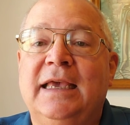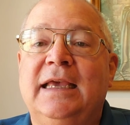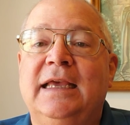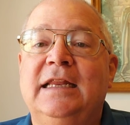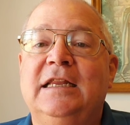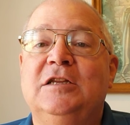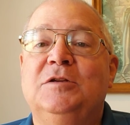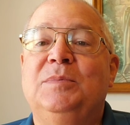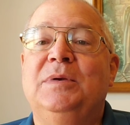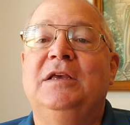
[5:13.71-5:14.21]

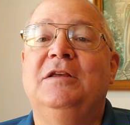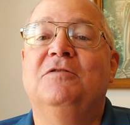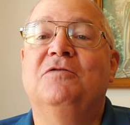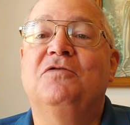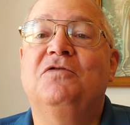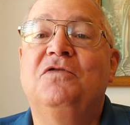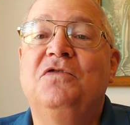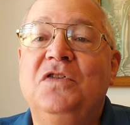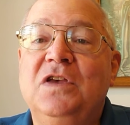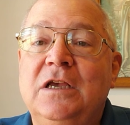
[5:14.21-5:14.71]
It is being
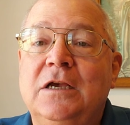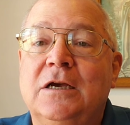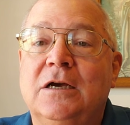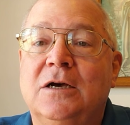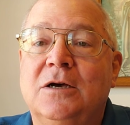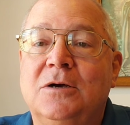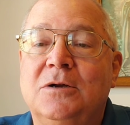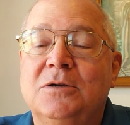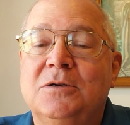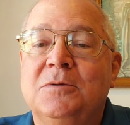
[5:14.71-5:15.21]

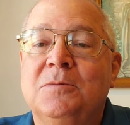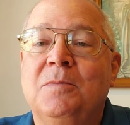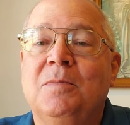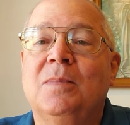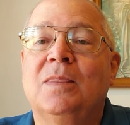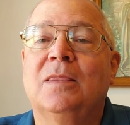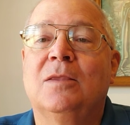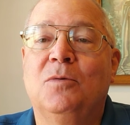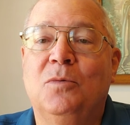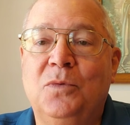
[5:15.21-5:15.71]
filled
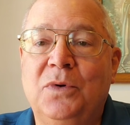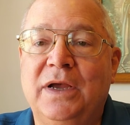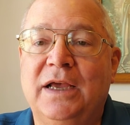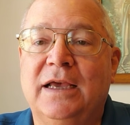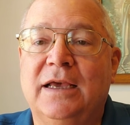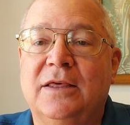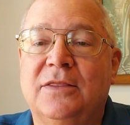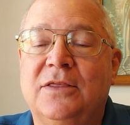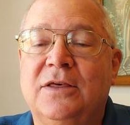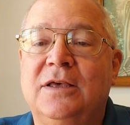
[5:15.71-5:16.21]

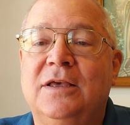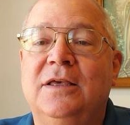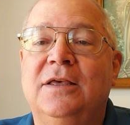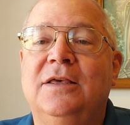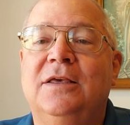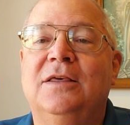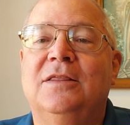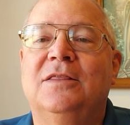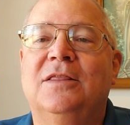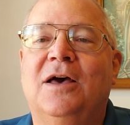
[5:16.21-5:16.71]
with
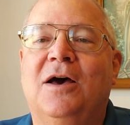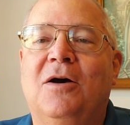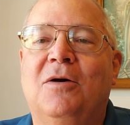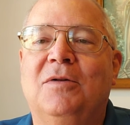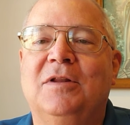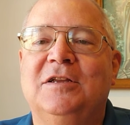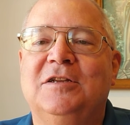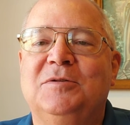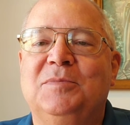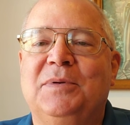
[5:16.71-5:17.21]
the
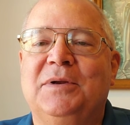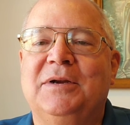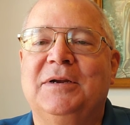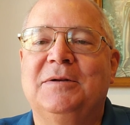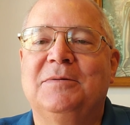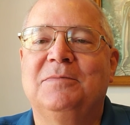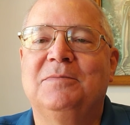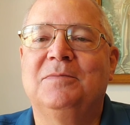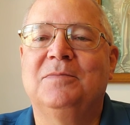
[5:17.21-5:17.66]
Holy Spirit.